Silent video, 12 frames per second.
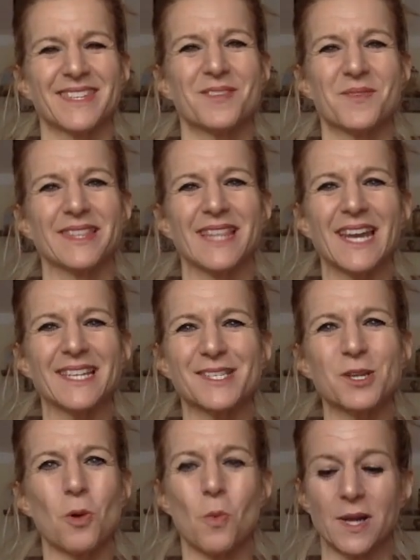you can let us
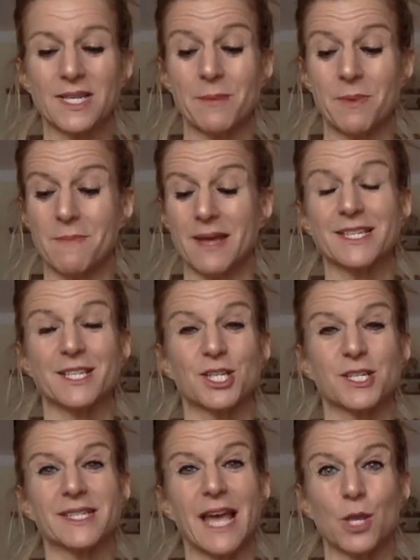know what type of
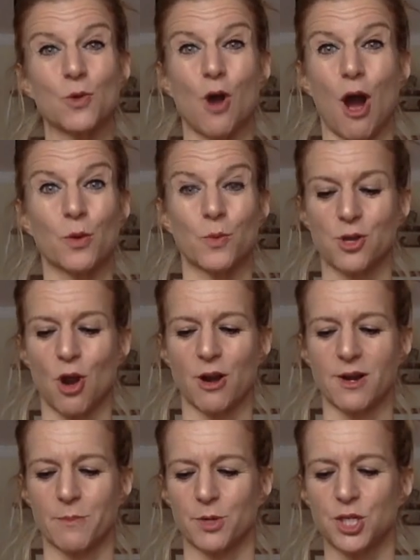messages that you got with
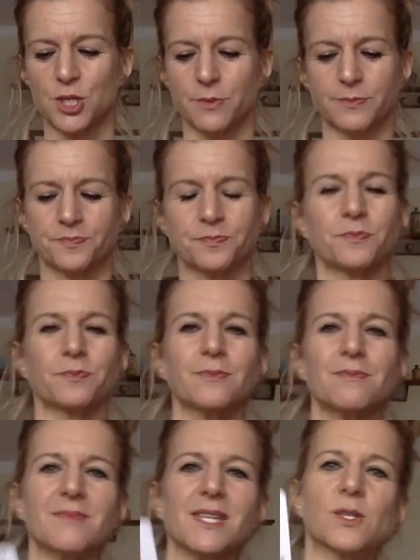card number two.
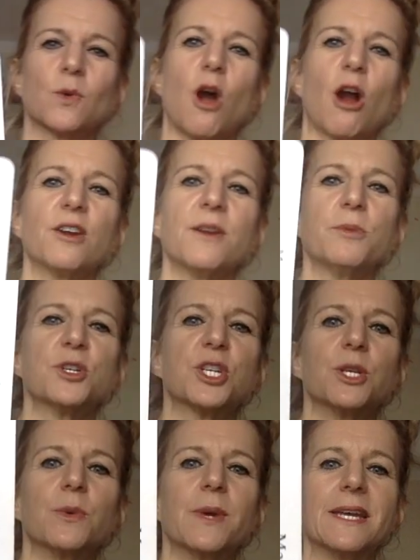So card number
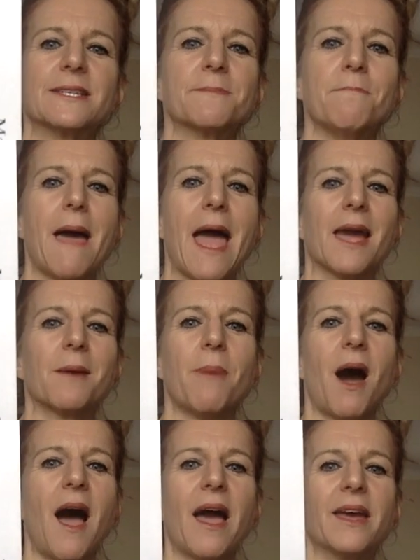two is
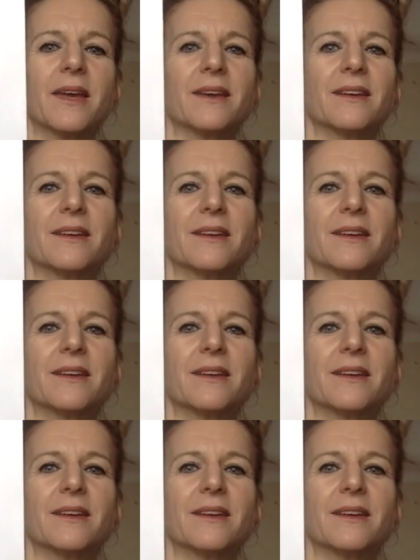magpie.